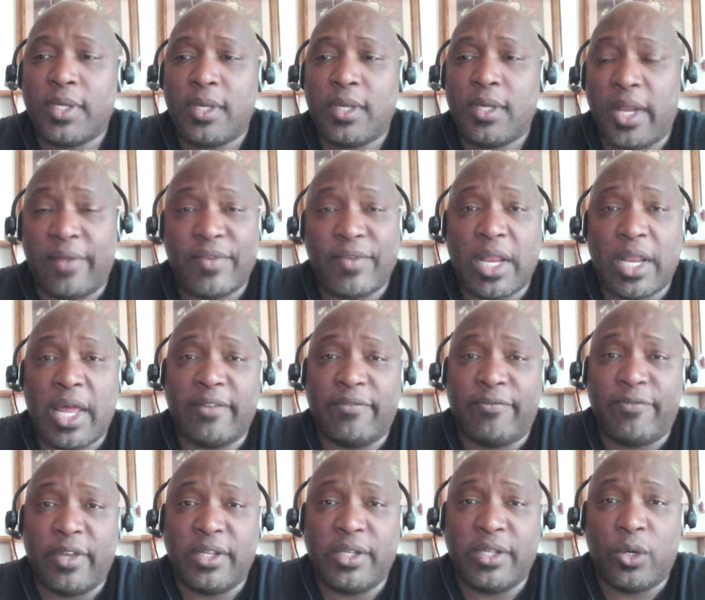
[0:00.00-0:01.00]
and I've got a lot of
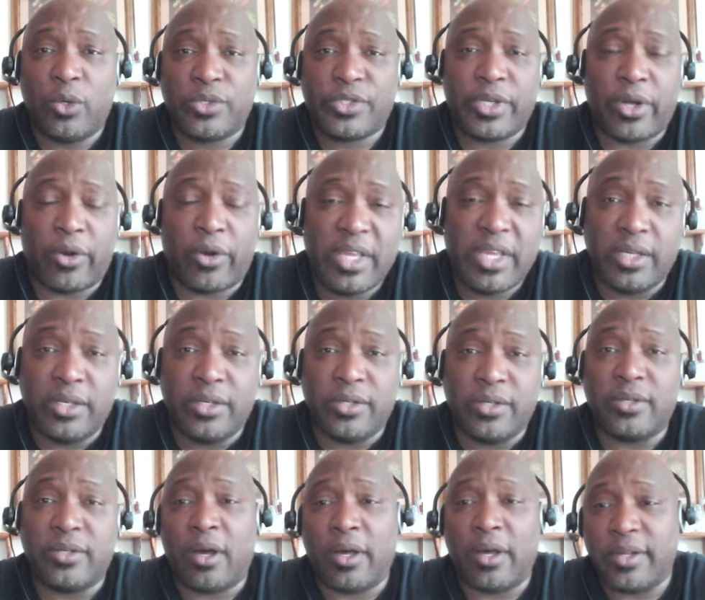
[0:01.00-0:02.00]
videos that are
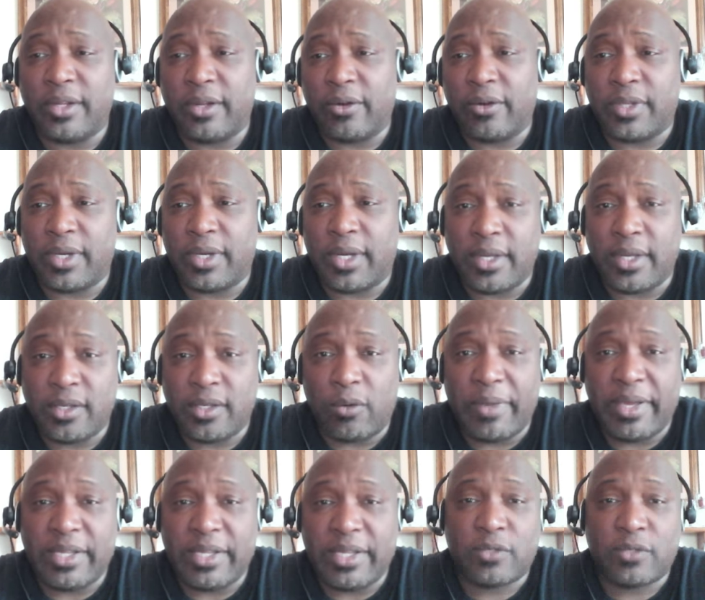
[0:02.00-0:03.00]
hidden on here that I, you know,
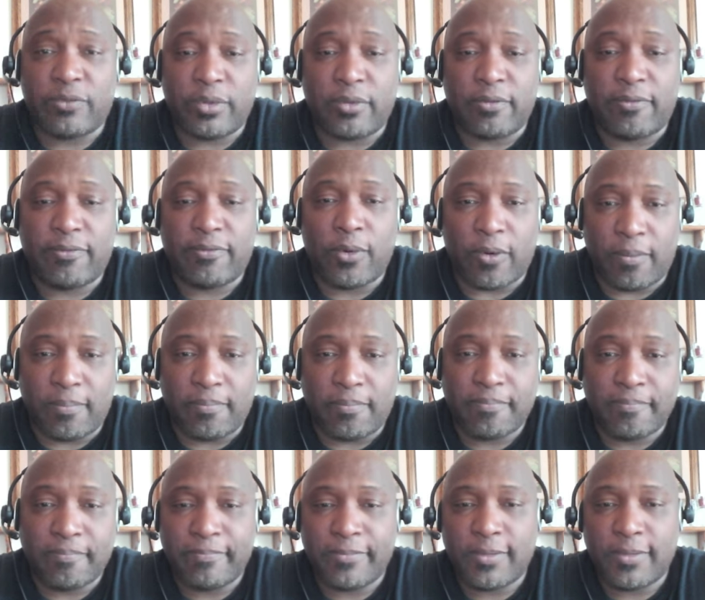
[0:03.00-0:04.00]
make just for the forum
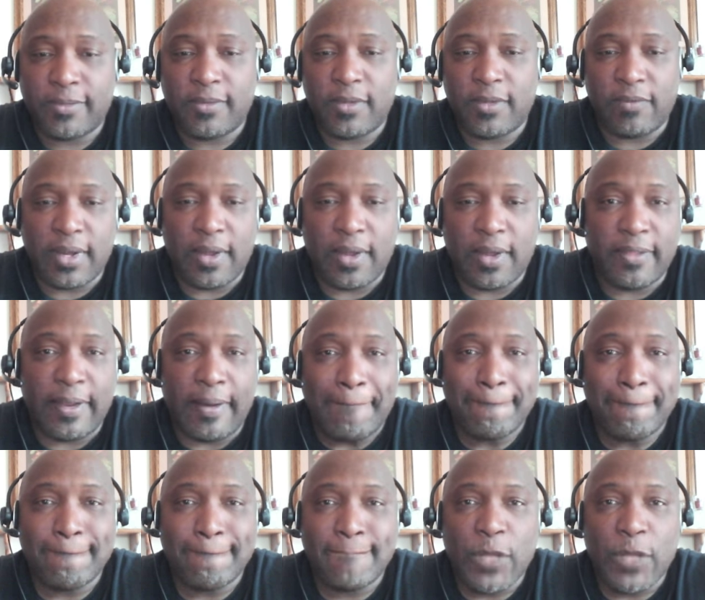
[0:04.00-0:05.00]
every now and then.
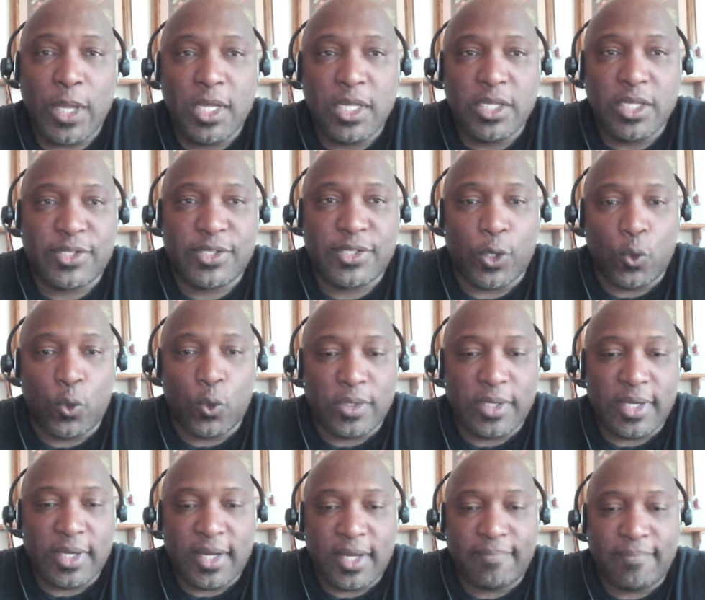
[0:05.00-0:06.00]
So
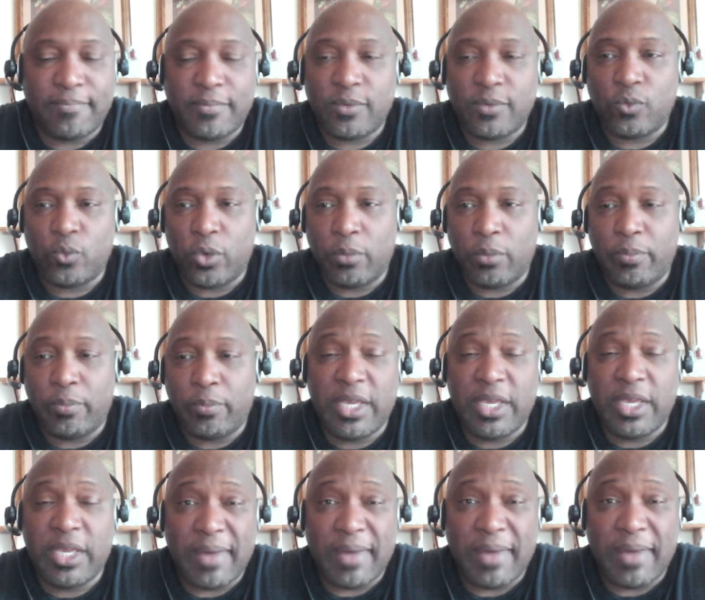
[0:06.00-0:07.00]
uh, we'll be
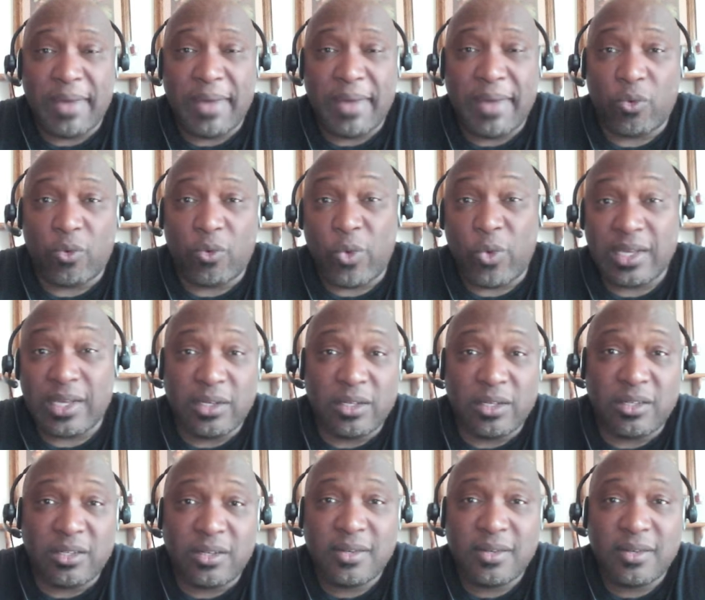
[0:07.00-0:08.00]
getting back to our
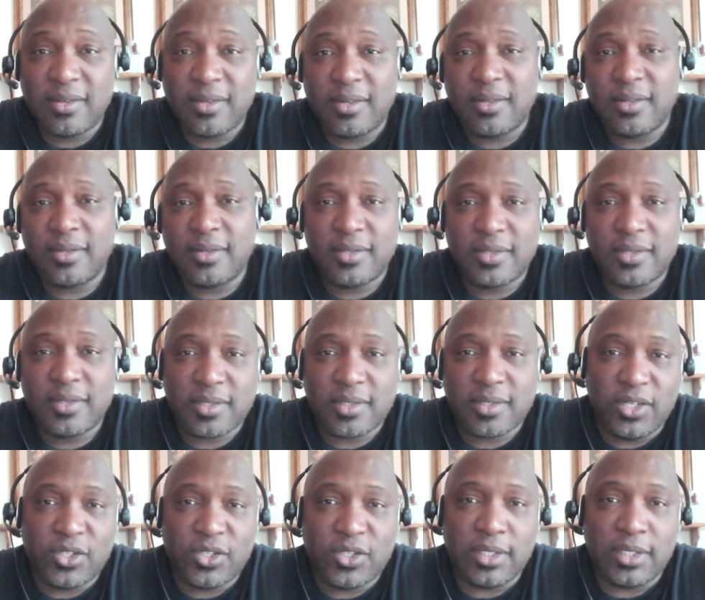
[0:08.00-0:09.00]
regular
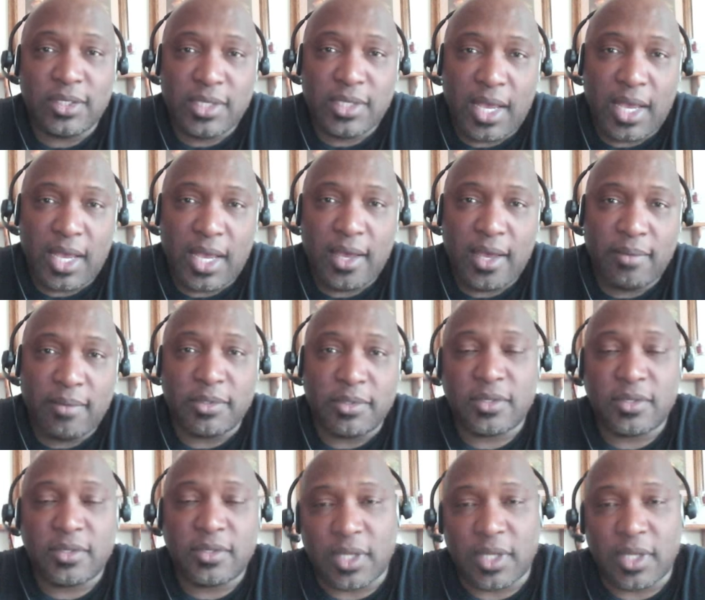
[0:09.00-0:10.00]
station time and
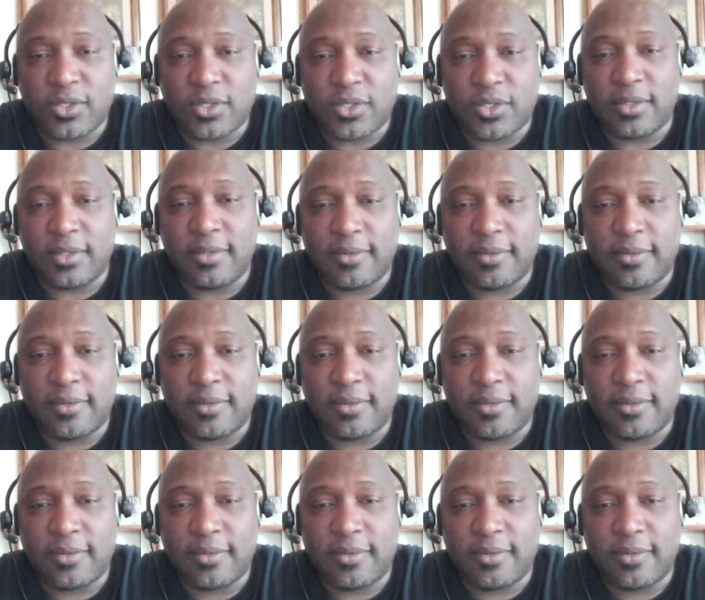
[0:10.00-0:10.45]
station.